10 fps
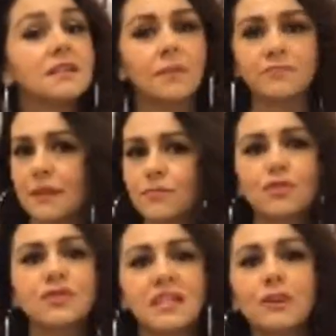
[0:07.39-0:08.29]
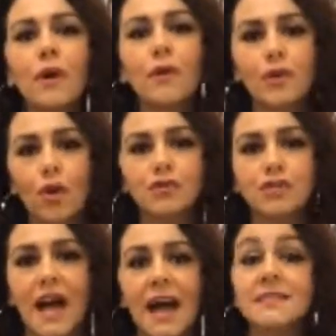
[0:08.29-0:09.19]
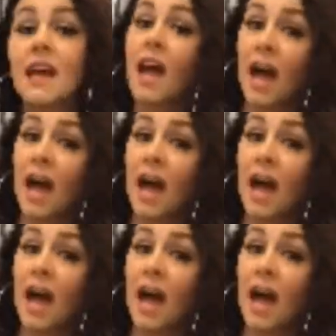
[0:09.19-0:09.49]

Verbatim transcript: sometimes on zero hour contracts,